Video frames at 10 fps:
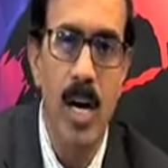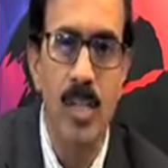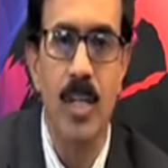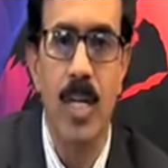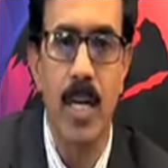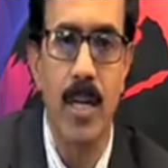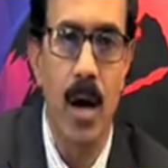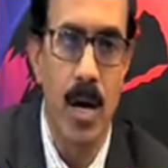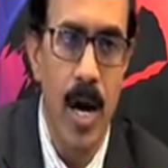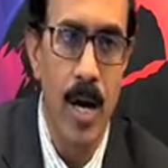acetylene
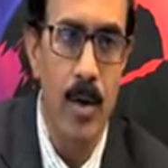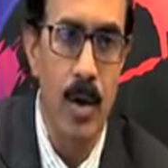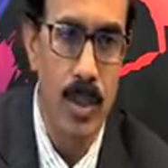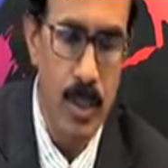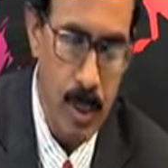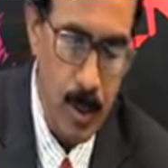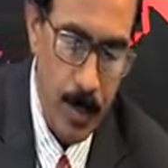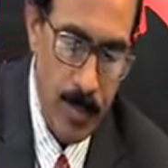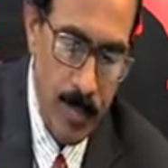on hydrolysis.